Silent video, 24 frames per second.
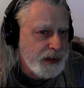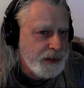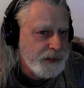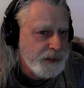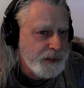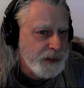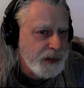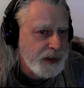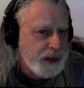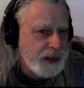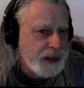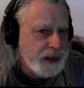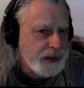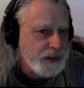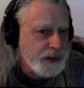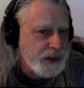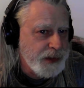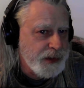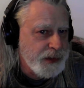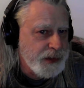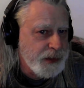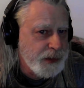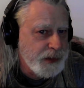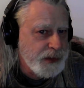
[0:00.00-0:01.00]
A third
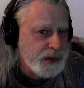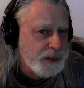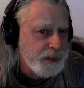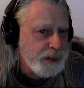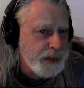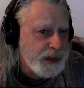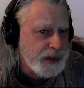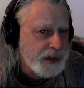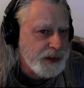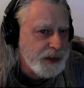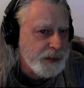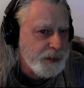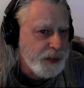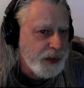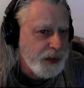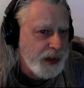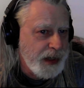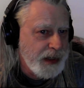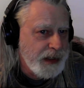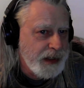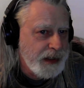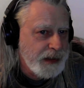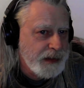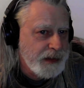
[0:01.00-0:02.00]
country's gross domestic
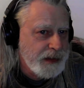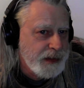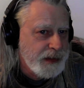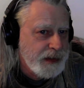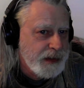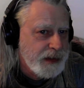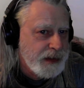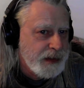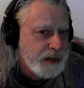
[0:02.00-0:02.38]
product.